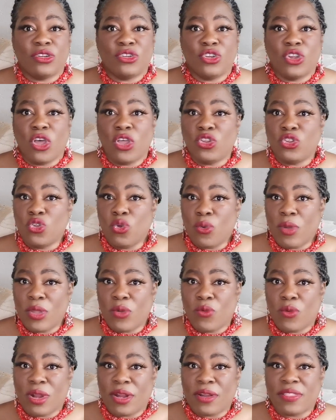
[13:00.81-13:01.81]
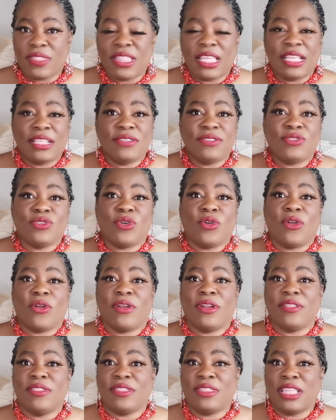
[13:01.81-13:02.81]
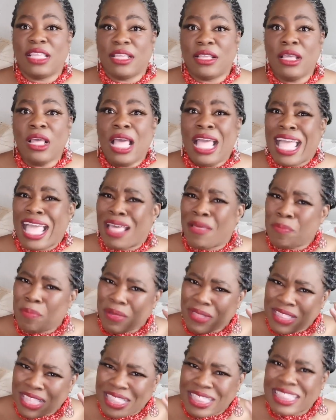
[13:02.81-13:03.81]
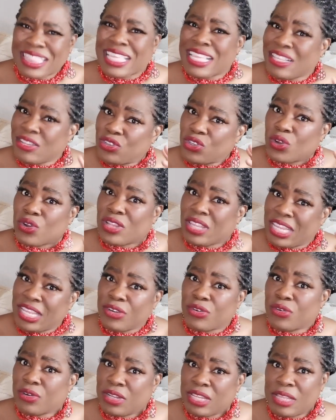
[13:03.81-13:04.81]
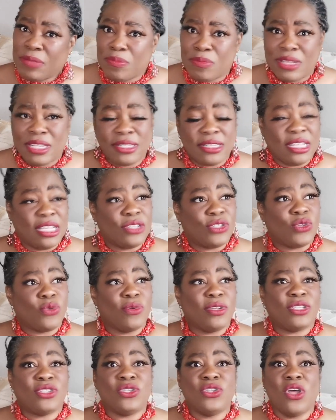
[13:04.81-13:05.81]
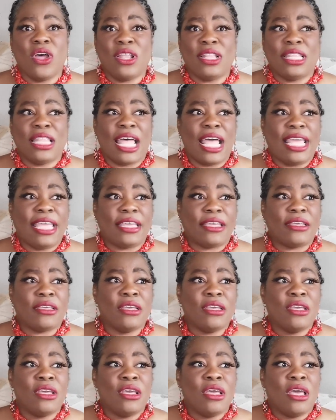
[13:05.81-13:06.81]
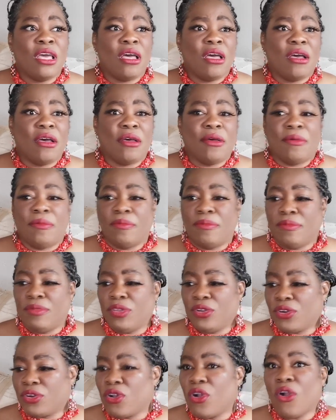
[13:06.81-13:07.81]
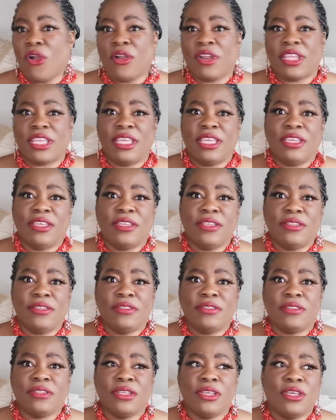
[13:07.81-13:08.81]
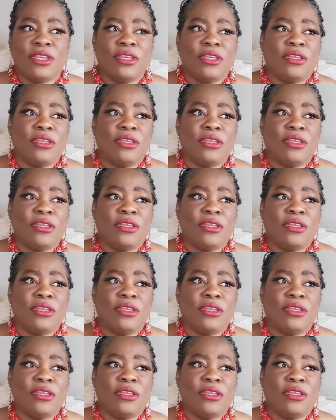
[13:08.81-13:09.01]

and not knowing where things are but the things are literally missing. So it's not like your car keys,